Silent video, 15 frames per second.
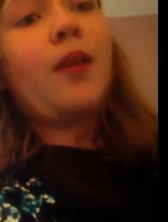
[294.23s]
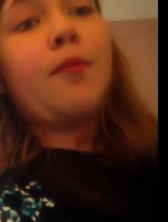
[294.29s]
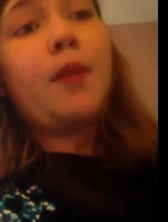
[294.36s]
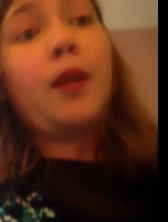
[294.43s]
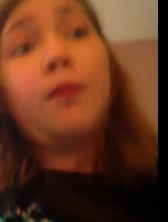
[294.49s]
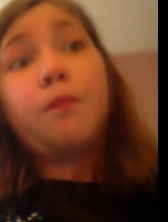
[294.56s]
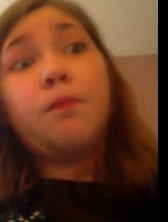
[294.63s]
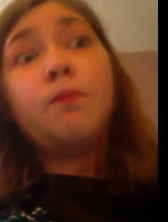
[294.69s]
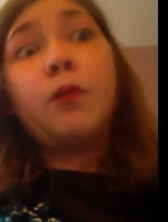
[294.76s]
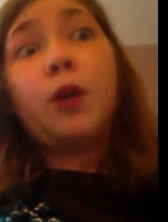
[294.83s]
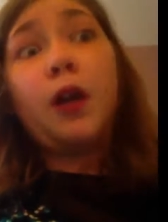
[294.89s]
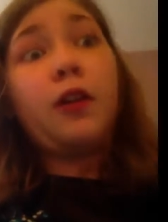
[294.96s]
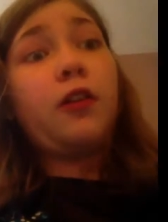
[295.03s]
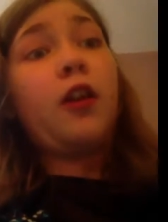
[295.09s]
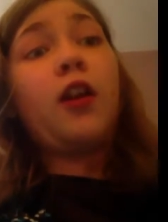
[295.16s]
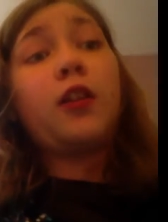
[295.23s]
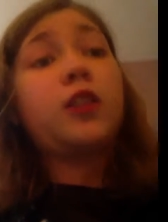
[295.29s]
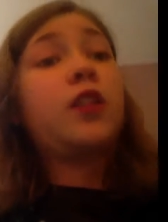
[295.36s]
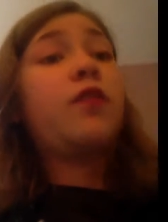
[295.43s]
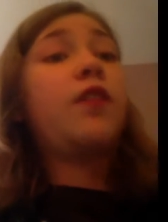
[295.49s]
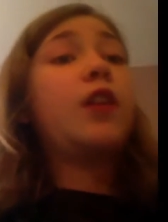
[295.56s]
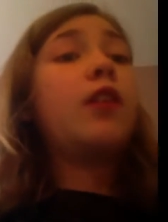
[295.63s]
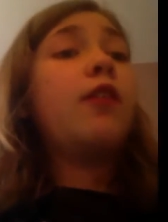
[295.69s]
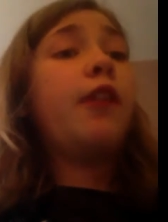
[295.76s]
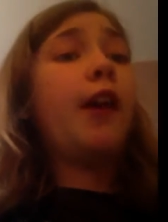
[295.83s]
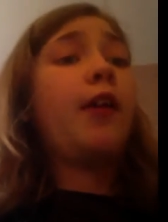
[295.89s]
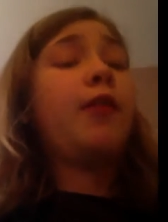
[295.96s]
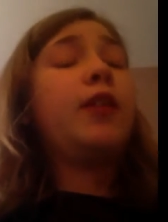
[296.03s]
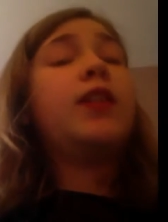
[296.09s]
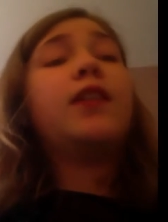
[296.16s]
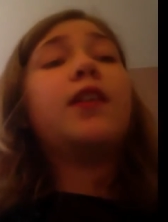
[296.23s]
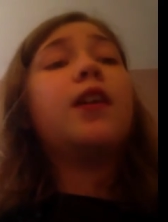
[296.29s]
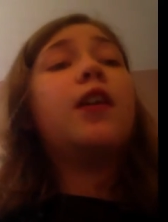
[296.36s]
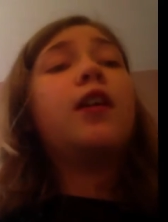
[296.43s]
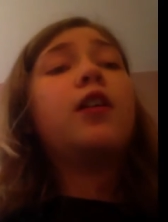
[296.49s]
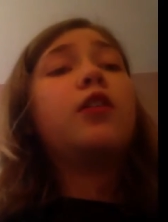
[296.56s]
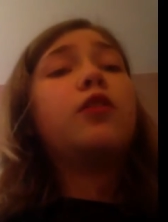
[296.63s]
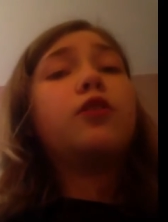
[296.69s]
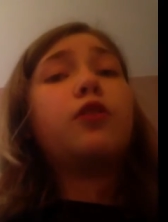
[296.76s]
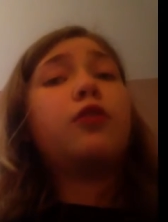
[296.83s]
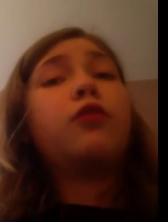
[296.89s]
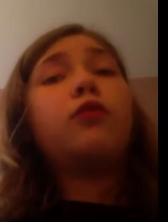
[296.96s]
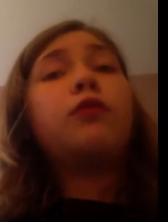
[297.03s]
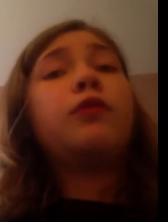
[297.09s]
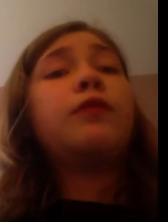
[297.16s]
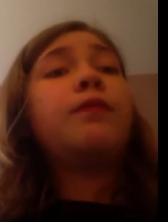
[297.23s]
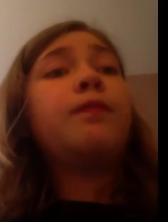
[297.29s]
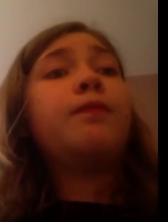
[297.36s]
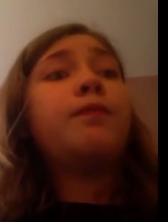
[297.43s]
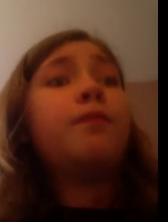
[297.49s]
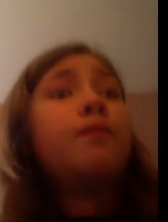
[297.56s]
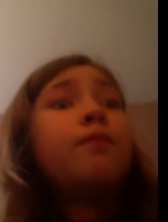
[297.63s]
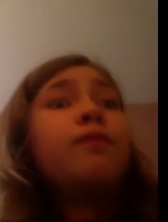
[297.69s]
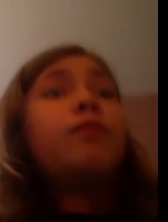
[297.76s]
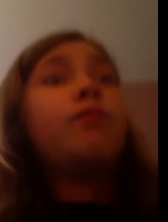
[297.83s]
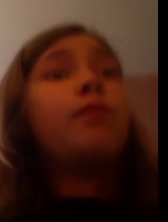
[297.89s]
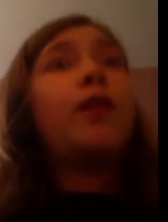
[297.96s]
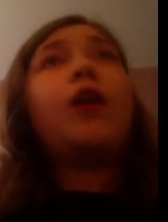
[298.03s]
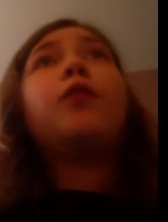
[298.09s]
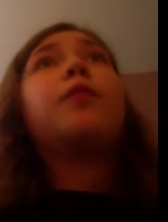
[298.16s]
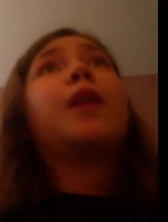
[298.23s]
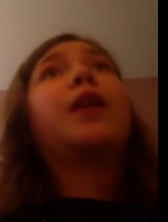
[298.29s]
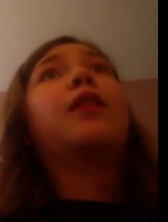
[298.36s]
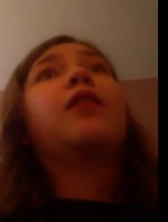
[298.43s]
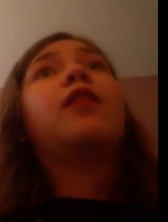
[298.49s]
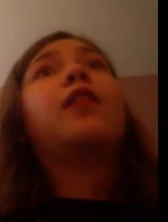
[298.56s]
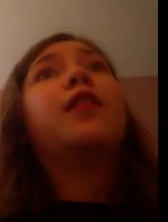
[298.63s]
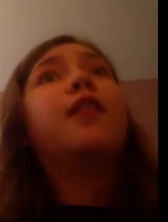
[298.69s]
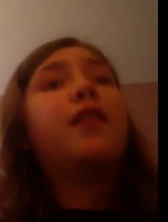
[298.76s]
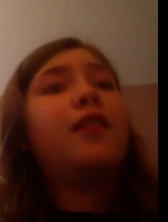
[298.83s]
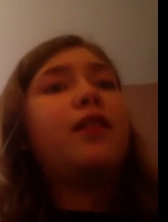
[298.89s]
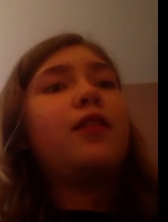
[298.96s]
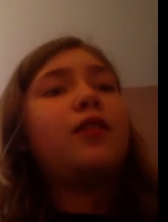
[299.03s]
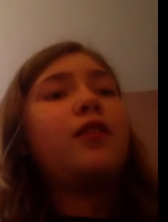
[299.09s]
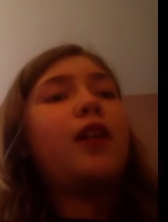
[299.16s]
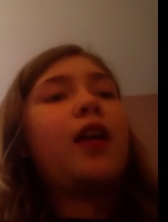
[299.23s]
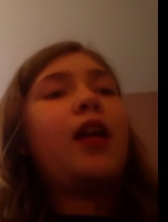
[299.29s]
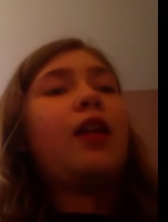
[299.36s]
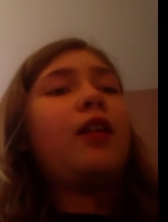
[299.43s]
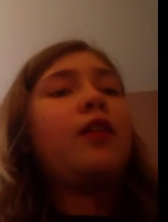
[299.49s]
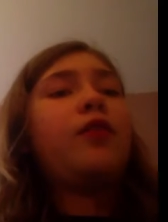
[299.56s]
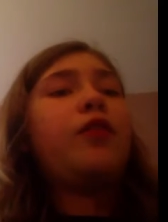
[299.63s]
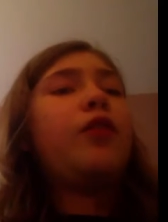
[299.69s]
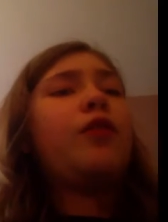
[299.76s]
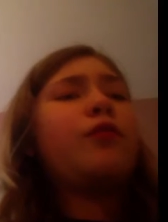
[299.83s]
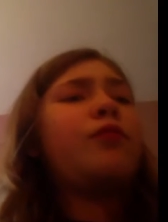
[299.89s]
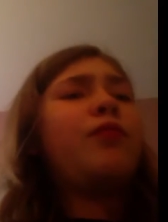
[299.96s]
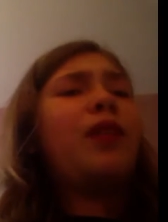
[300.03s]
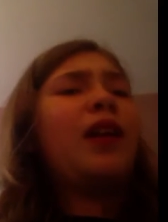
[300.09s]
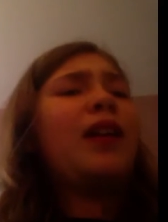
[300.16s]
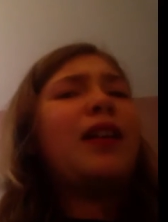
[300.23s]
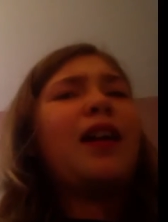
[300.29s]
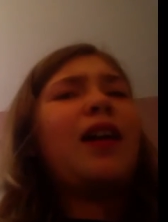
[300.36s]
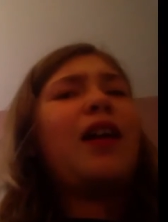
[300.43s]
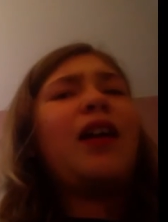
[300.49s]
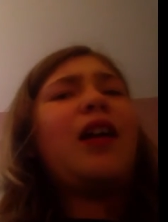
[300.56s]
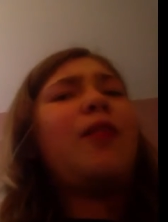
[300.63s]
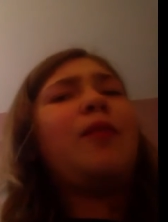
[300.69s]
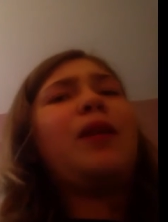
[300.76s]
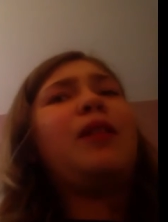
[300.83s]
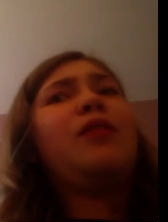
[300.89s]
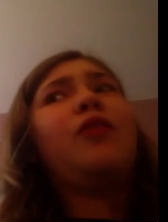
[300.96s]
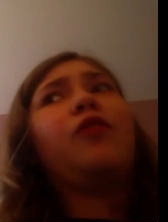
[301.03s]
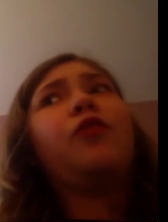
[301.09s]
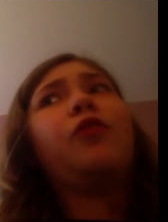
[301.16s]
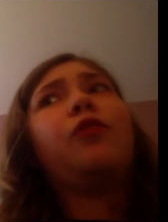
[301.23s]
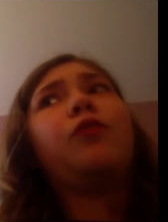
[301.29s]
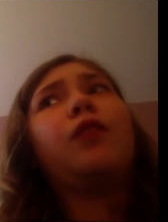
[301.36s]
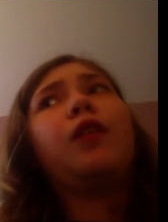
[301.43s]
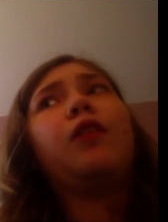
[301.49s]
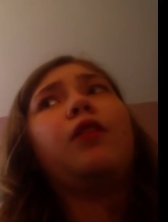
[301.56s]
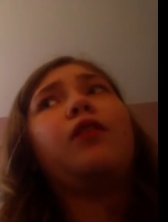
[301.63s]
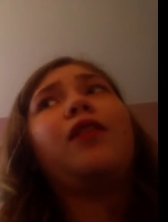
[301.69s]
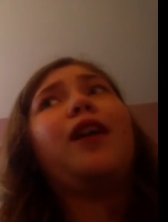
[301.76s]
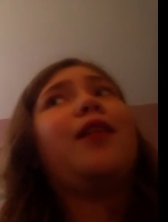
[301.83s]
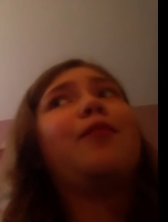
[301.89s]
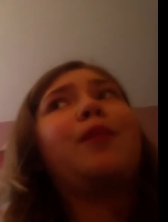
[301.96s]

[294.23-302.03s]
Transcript: my prior knowledge of video diaries to help me. And if you don't like that, I mean, if you think that